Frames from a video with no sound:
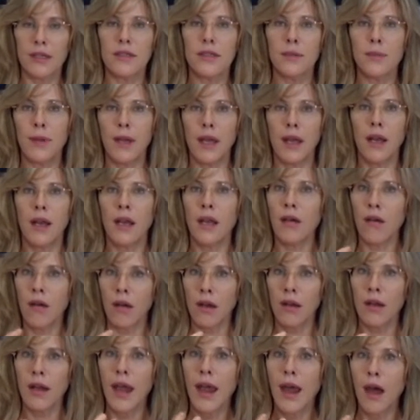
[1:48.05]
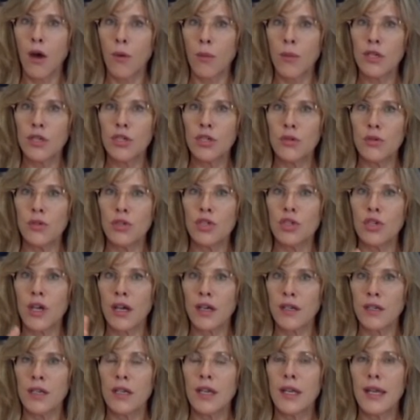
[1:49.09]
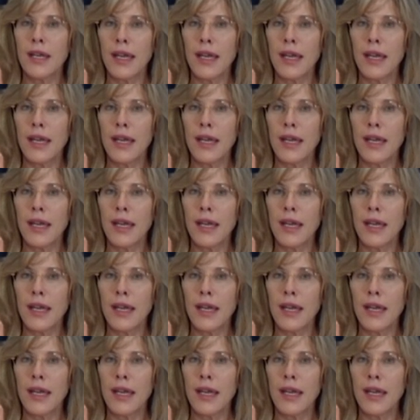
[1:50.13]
depending on how much you inject